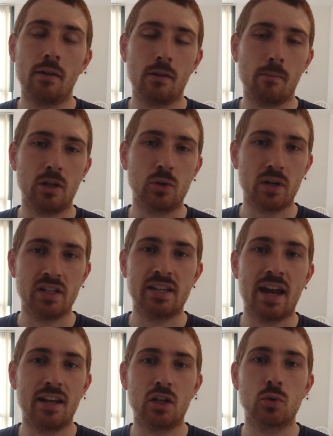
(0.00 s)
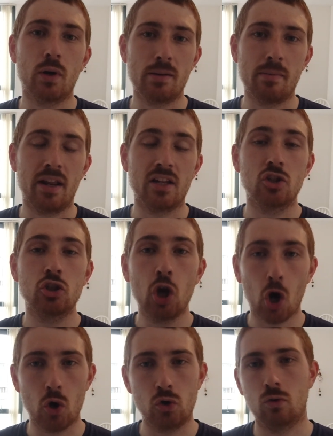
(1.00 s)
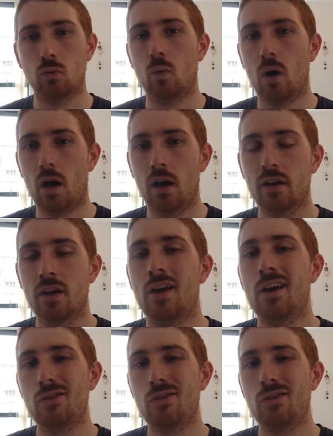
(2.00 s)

than between 10 and 20 minutes total work.